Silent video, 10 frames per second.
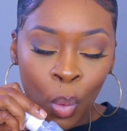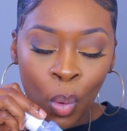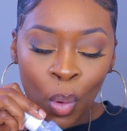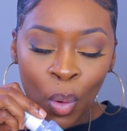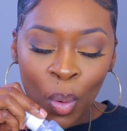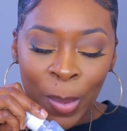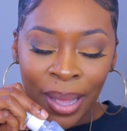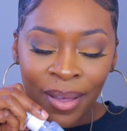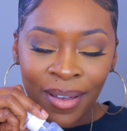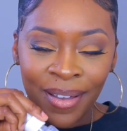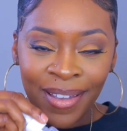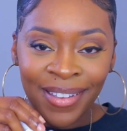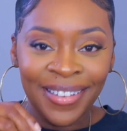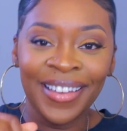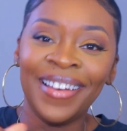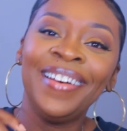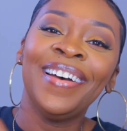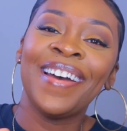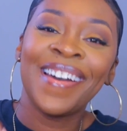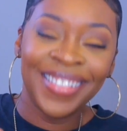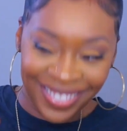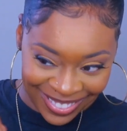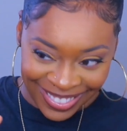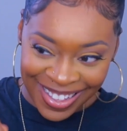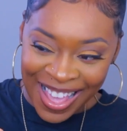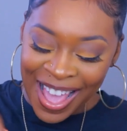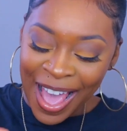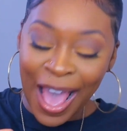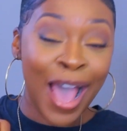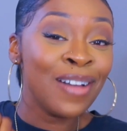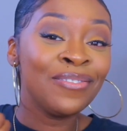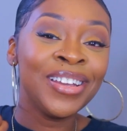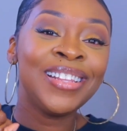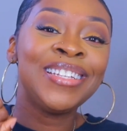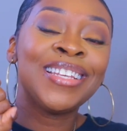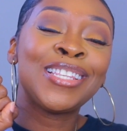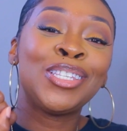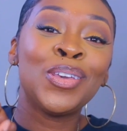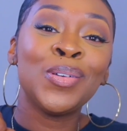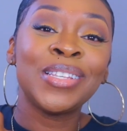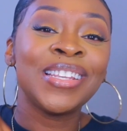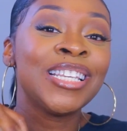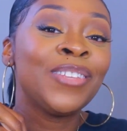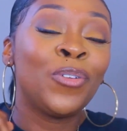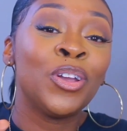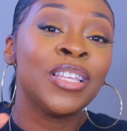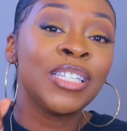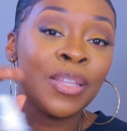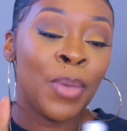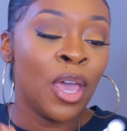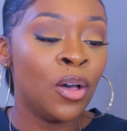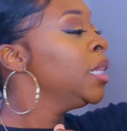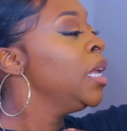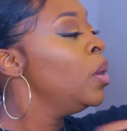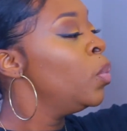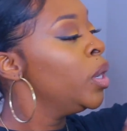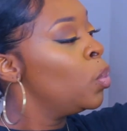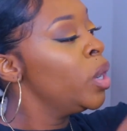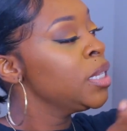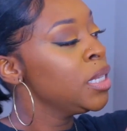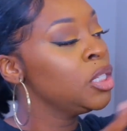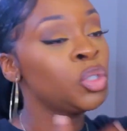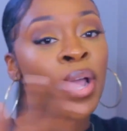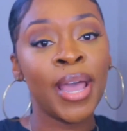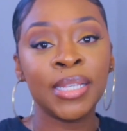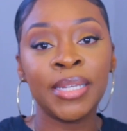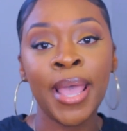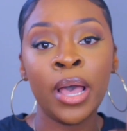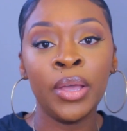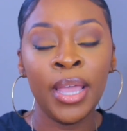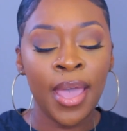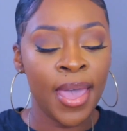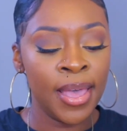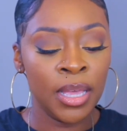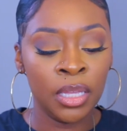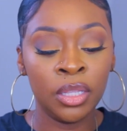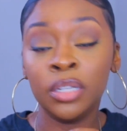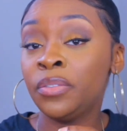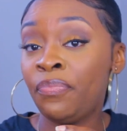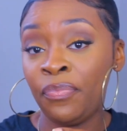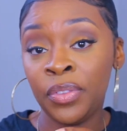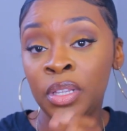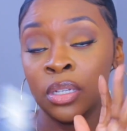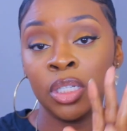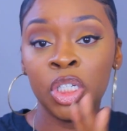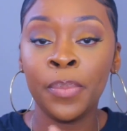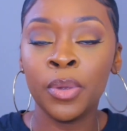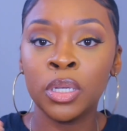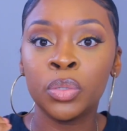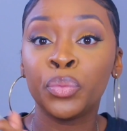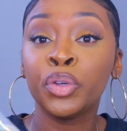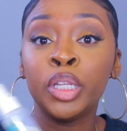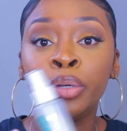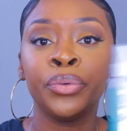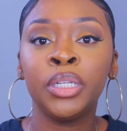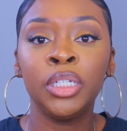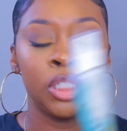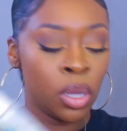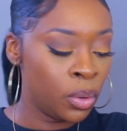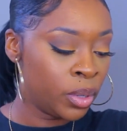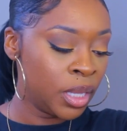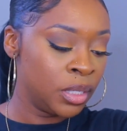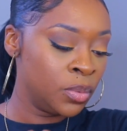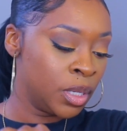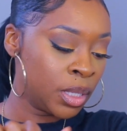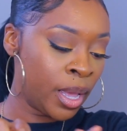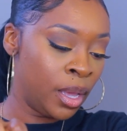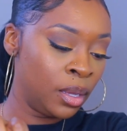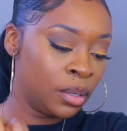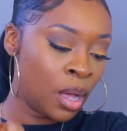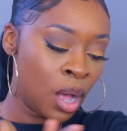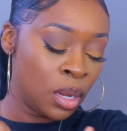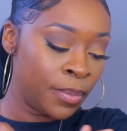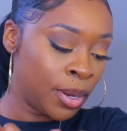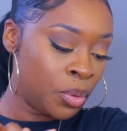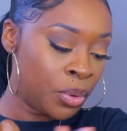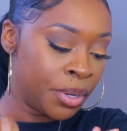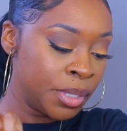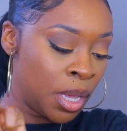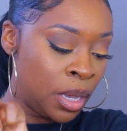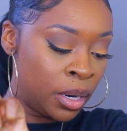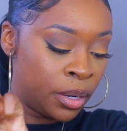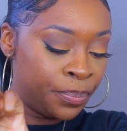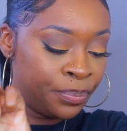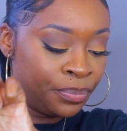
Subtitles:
Oh my God. I really just use this for the smell. I think once it dries down, the shimmers really showed because it was like all in my daughter's hair.